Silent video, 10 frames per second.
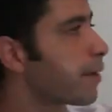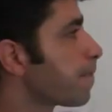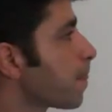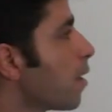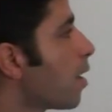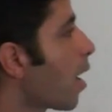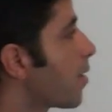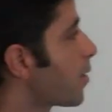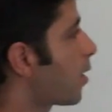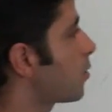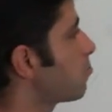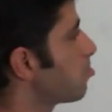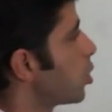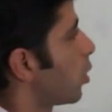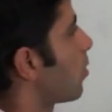Right? And then,
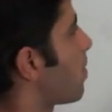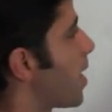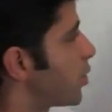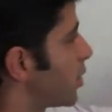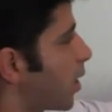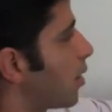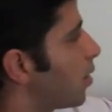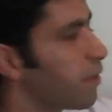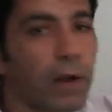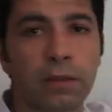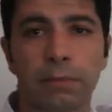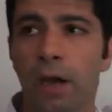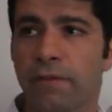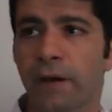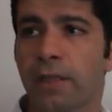pages can live on the
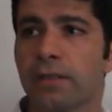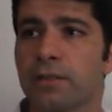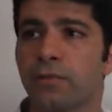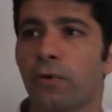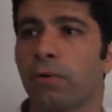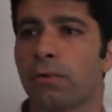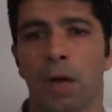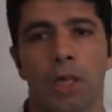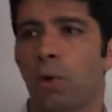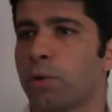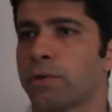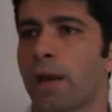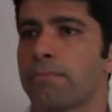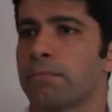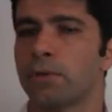modified list for a long
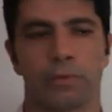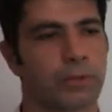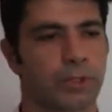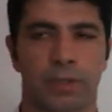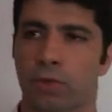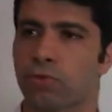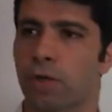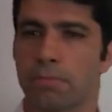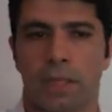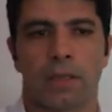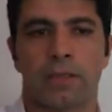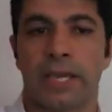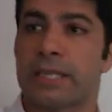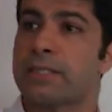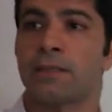time. It will just get trimmed, and then
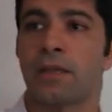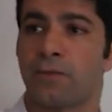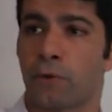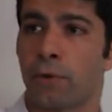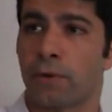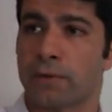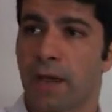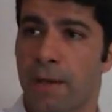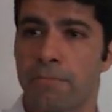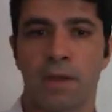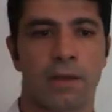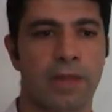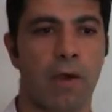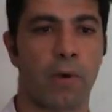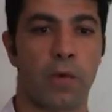they can stay there for a long time.
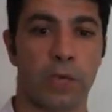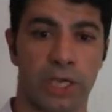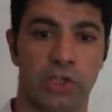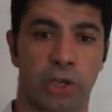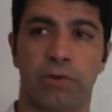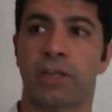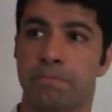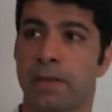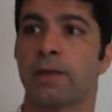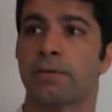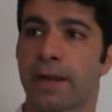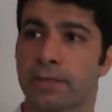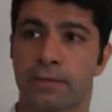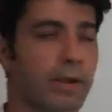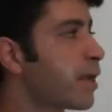That way we can generate bigger
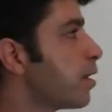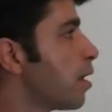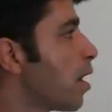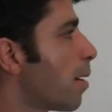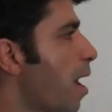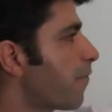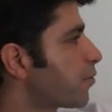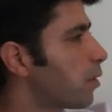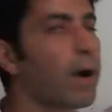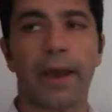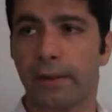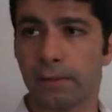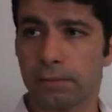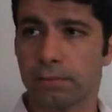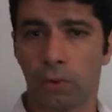writes, right? After a
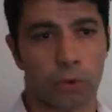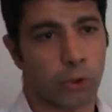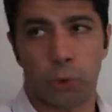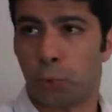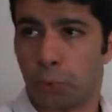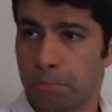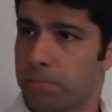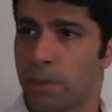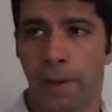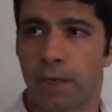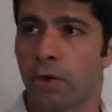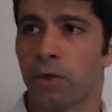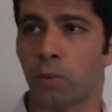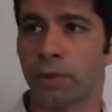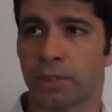while, or soon, depending
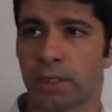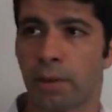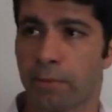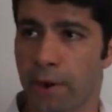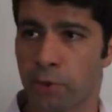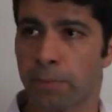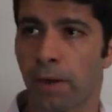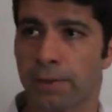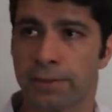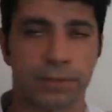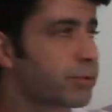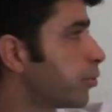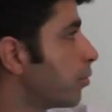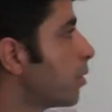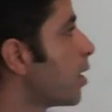on what the memory management policies
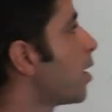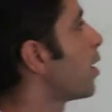do,